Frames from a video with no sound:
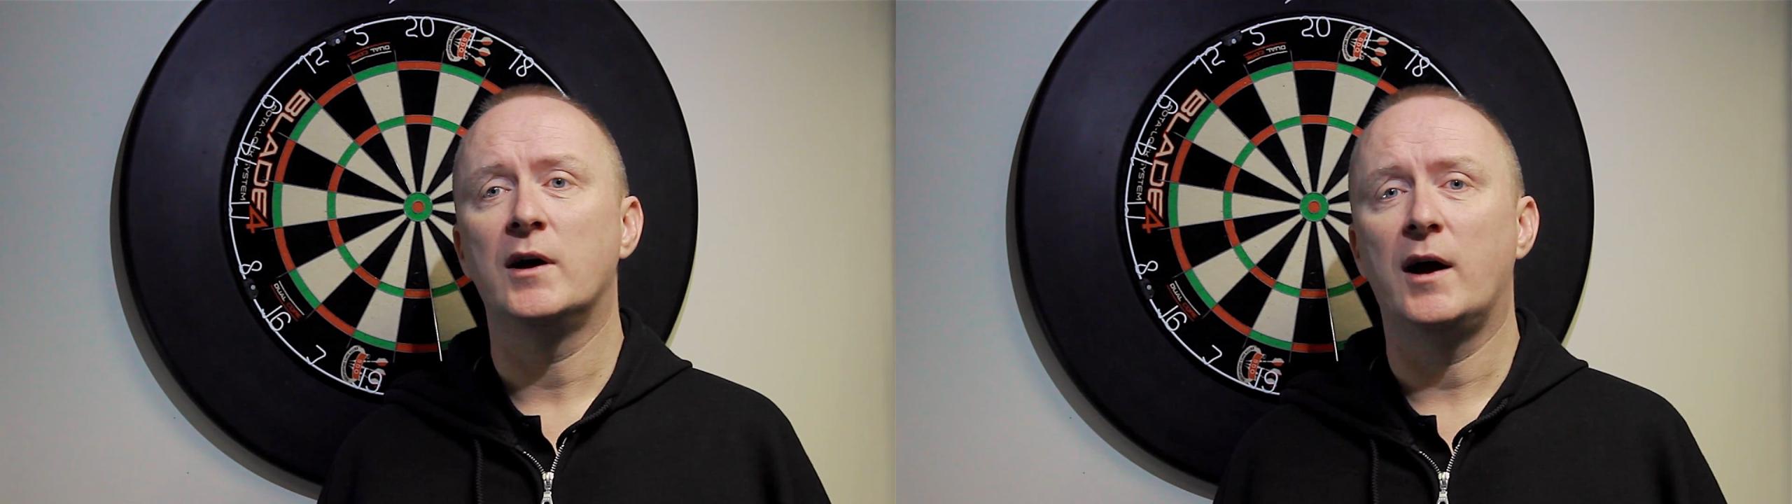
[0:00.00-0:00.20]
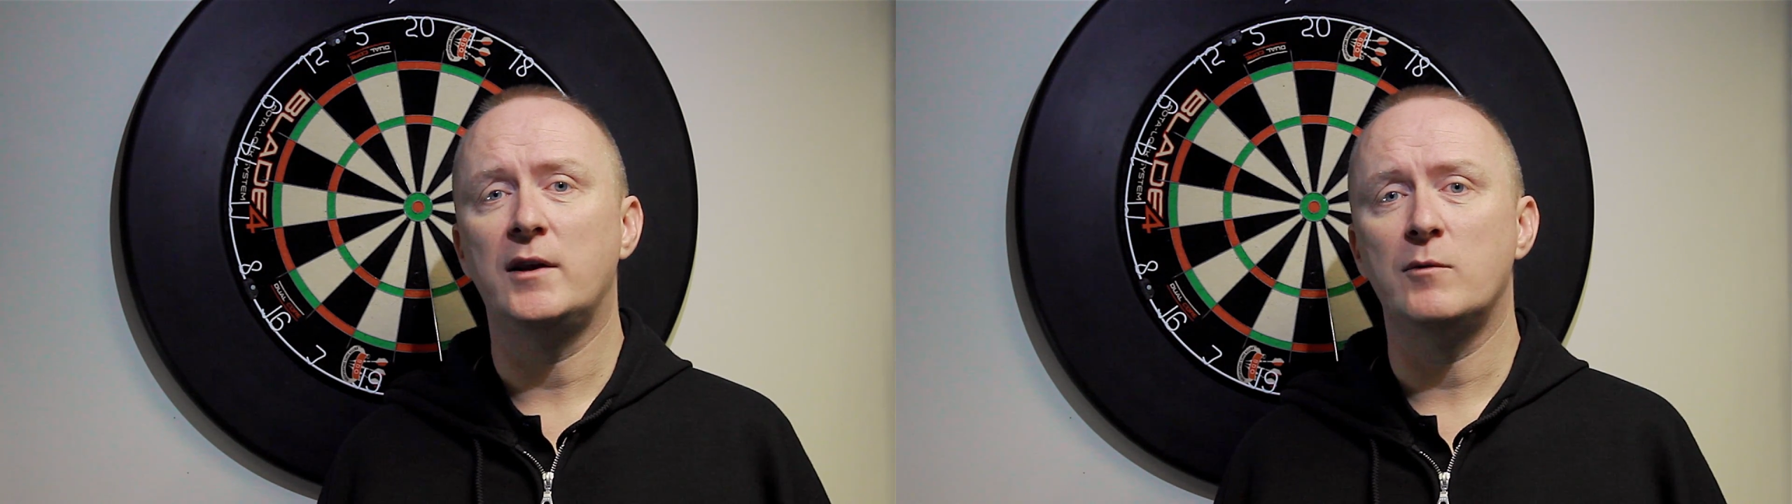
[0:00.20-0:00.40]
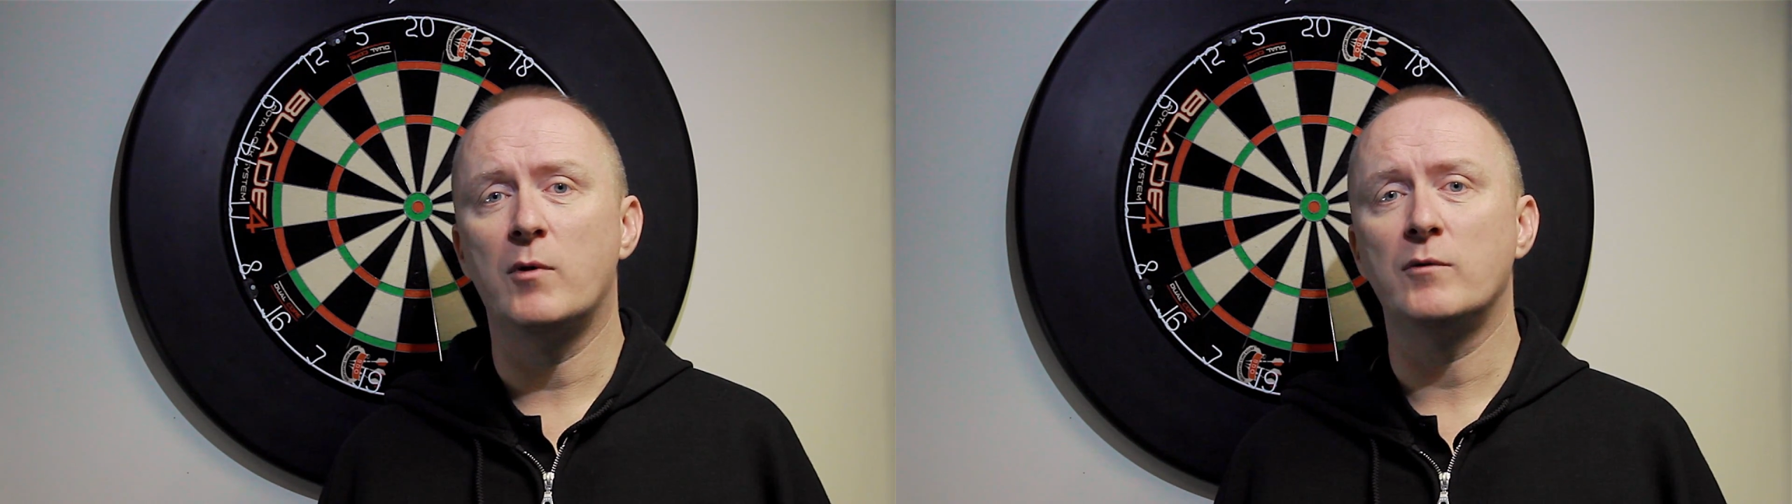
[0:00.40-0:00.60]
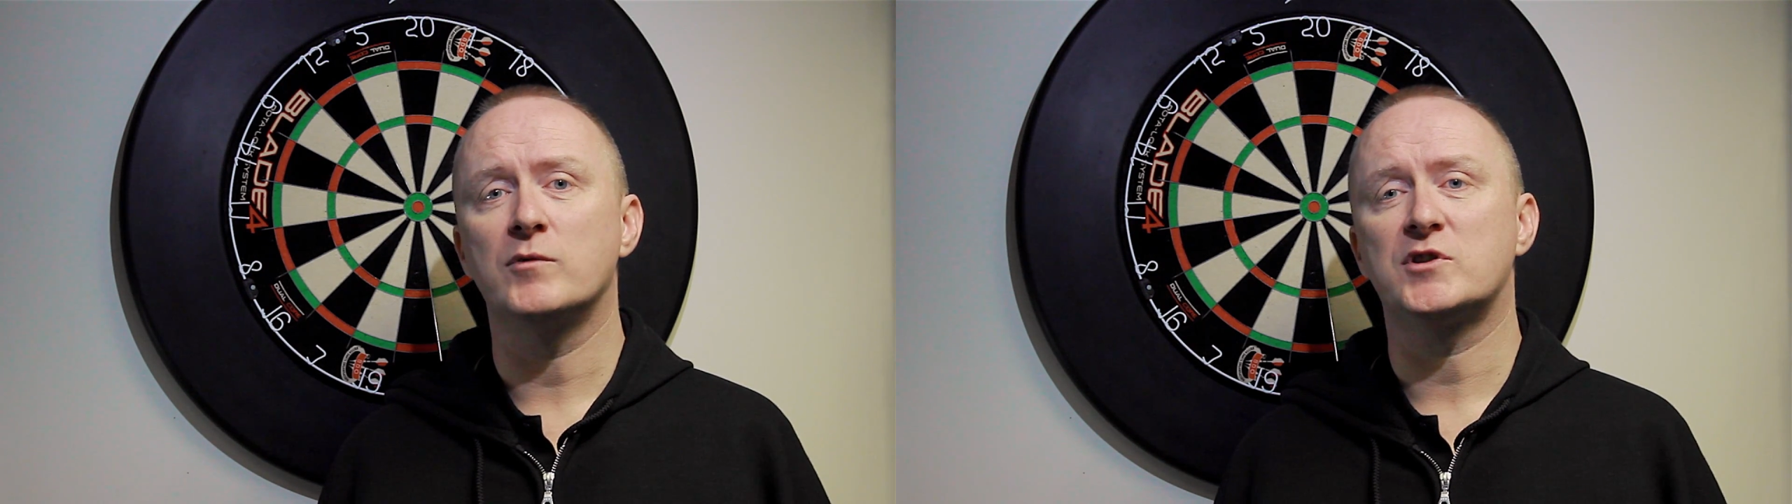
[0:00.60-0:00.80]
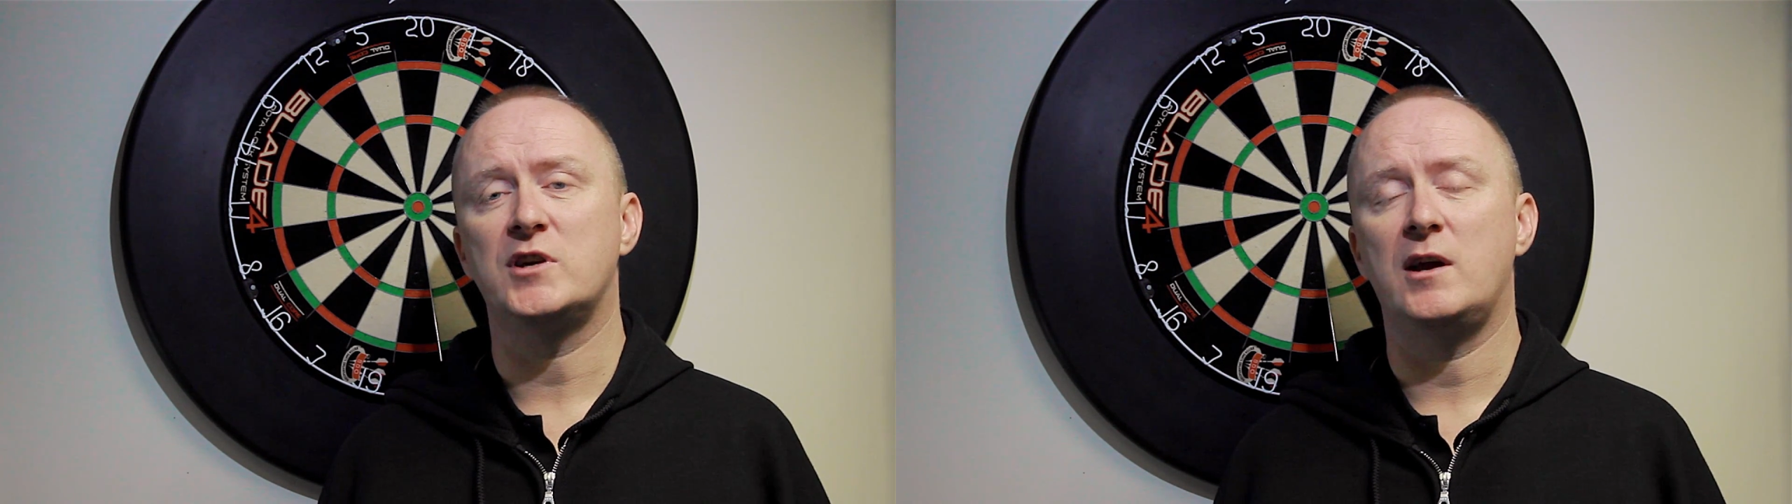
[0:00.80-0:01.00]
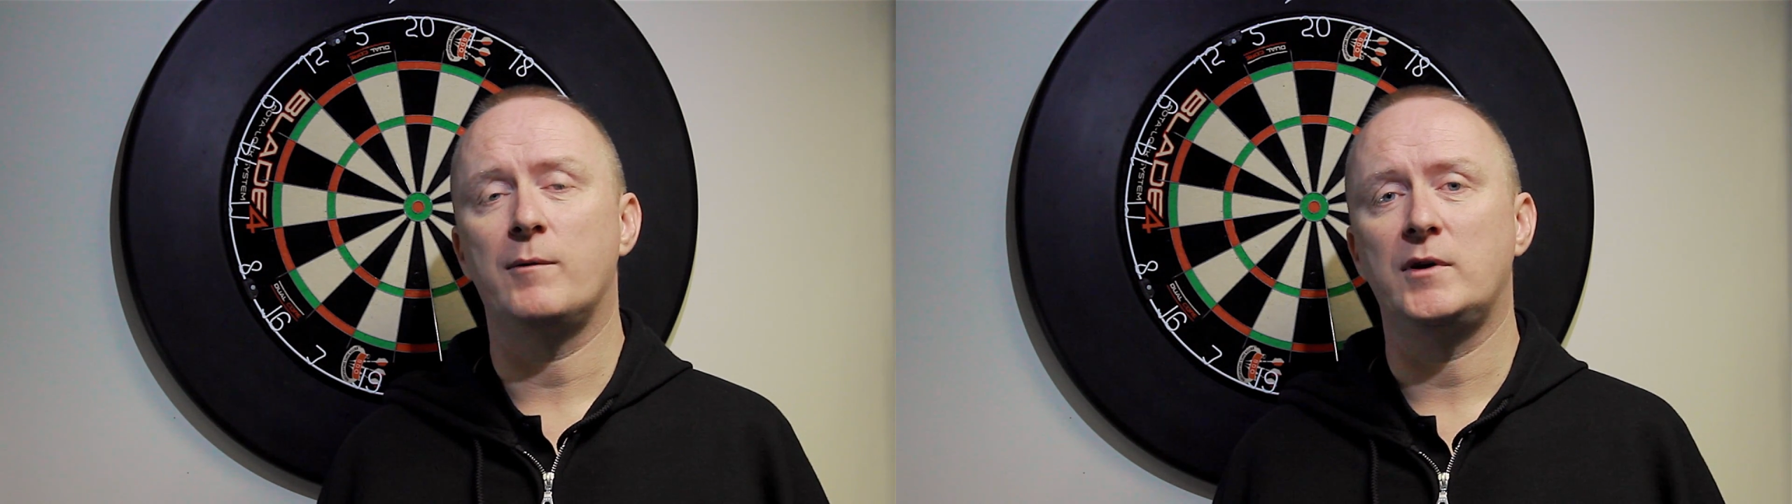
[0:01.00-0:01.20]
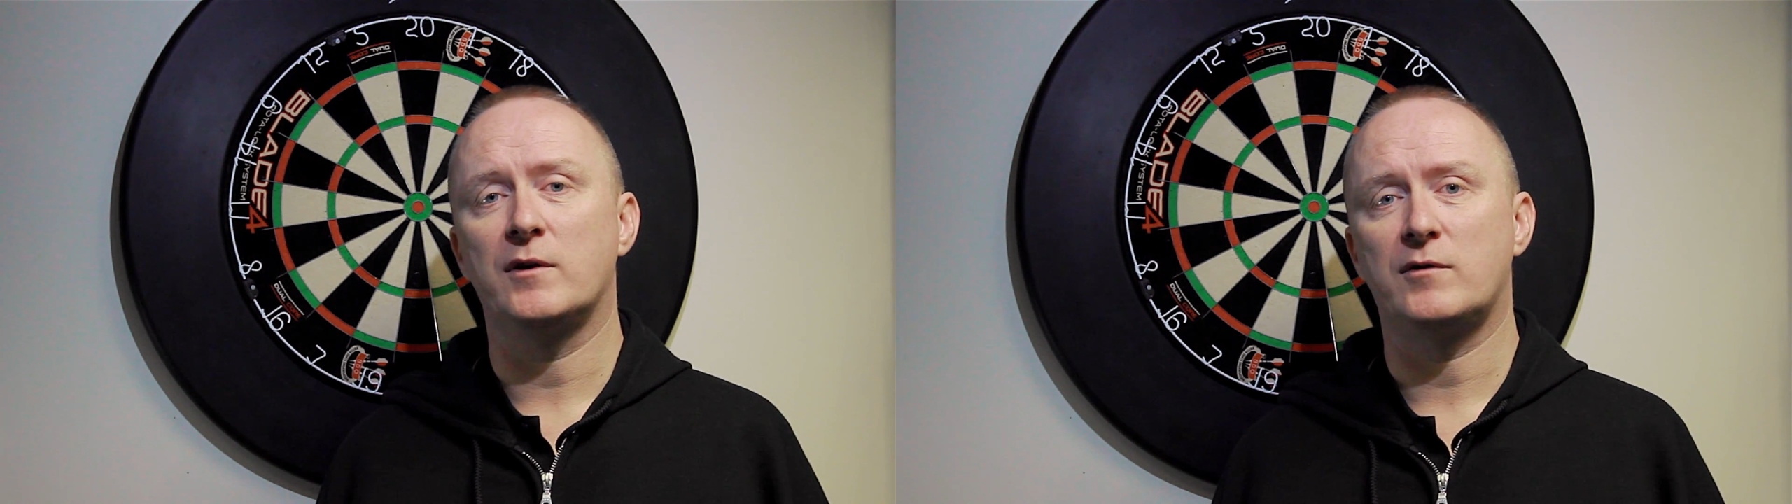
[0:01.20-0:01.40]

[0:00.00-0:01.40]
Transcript: and you won't see it when you're